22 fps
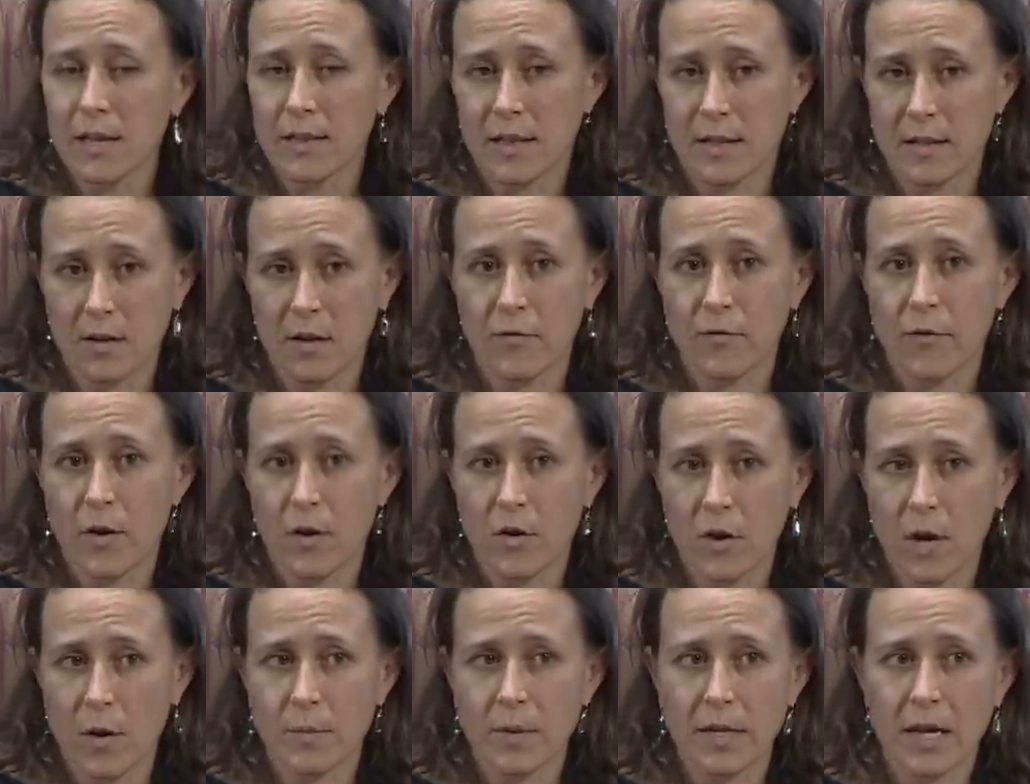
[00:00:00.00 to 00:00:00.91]
that they've all
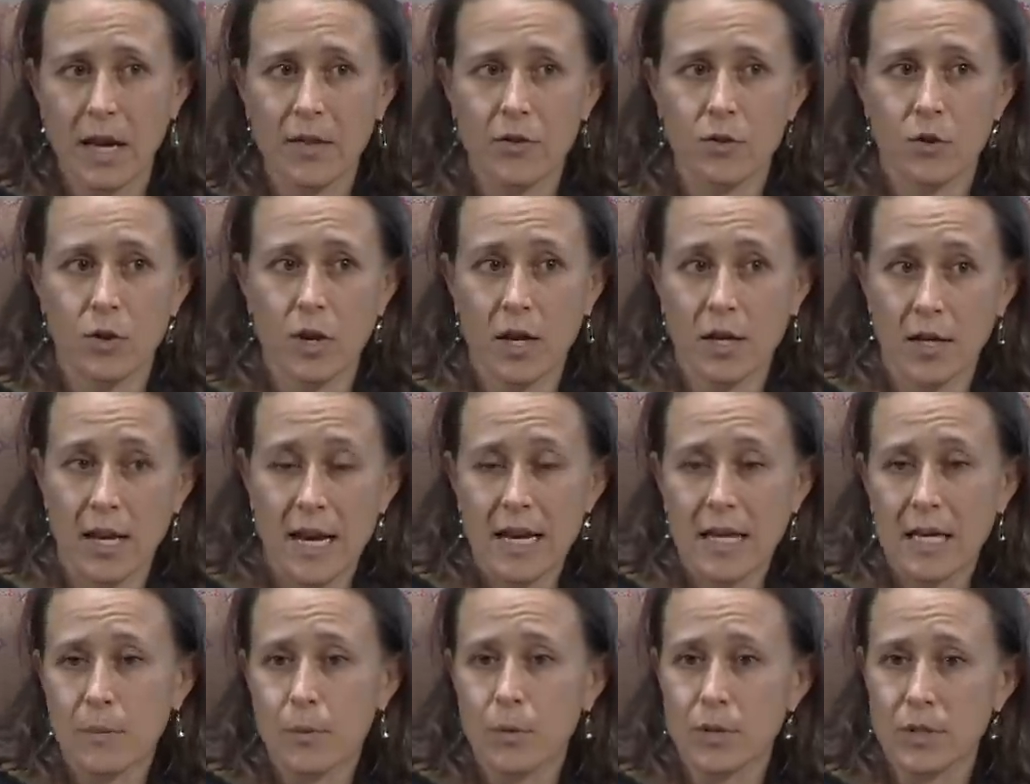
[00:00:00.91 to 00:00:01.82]
come together and
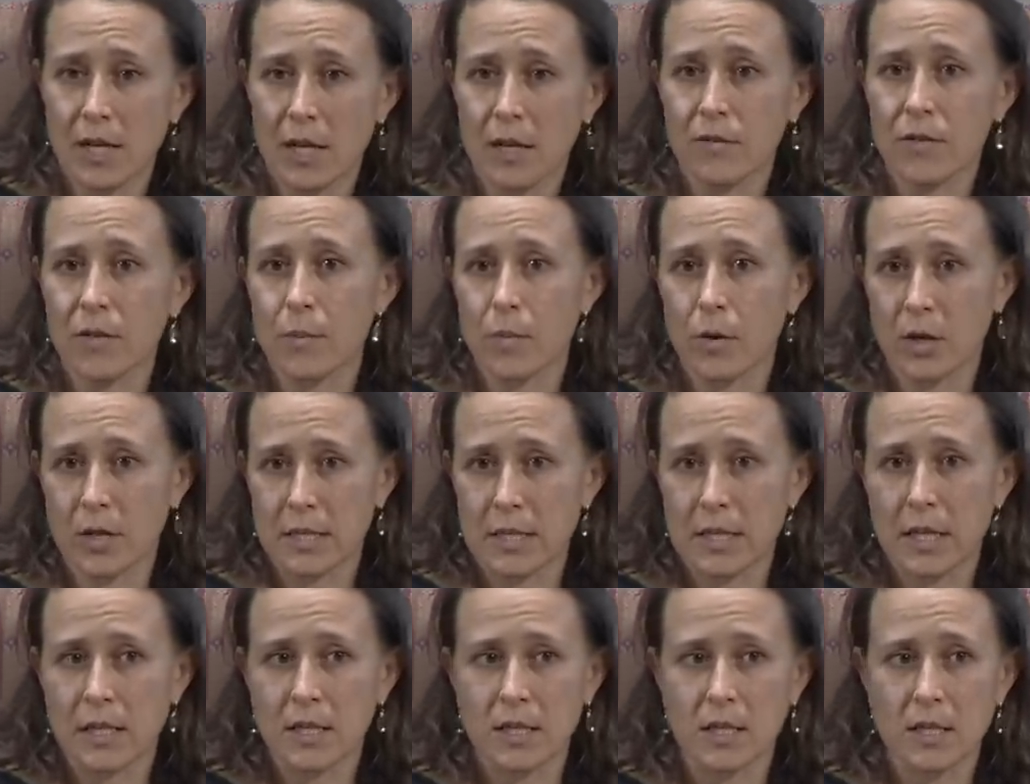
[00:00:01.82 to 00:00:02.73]
80% of them are
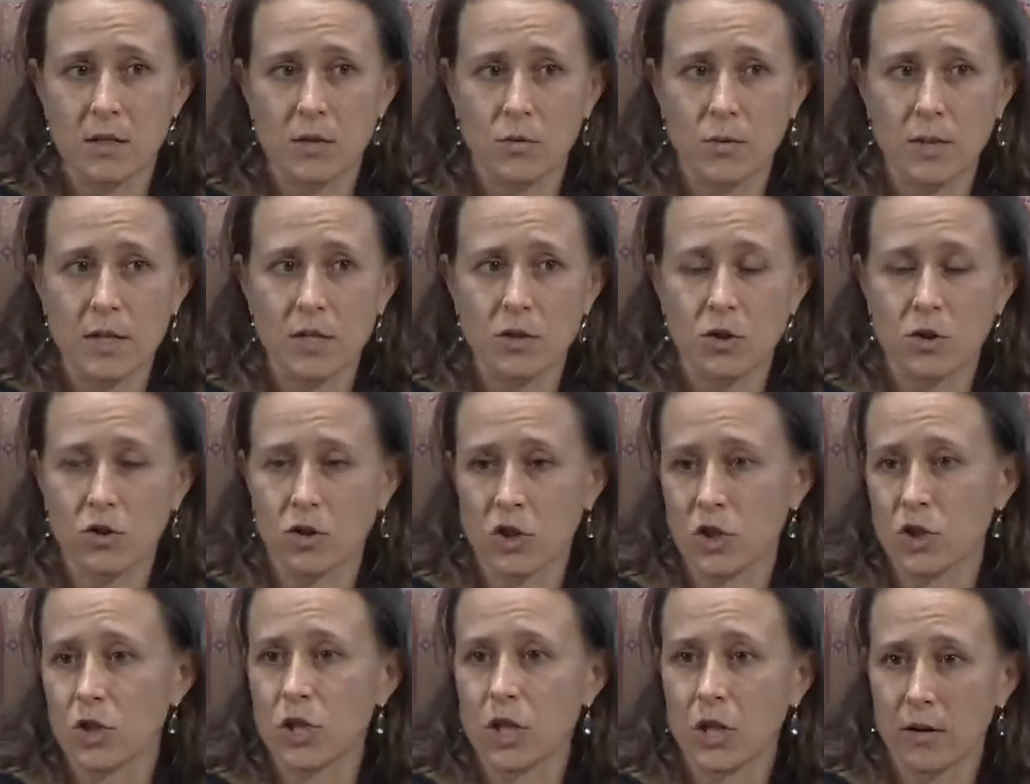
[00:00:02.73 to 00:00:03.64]
consenting to
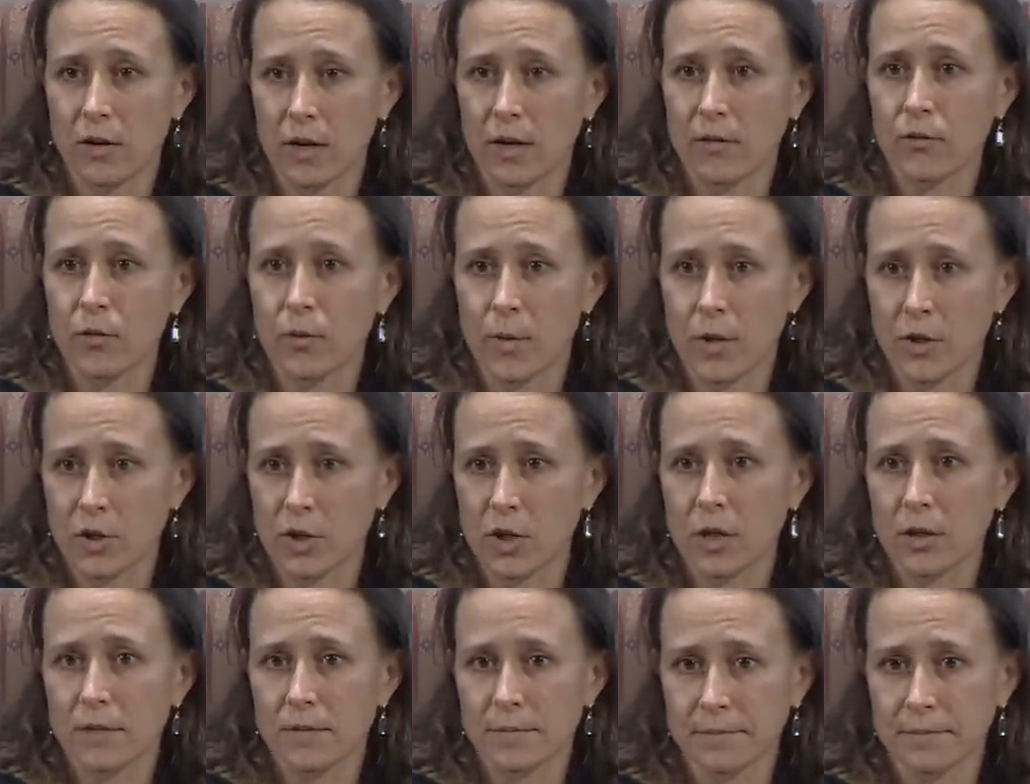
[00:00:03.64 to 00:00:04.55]
research and sharing information.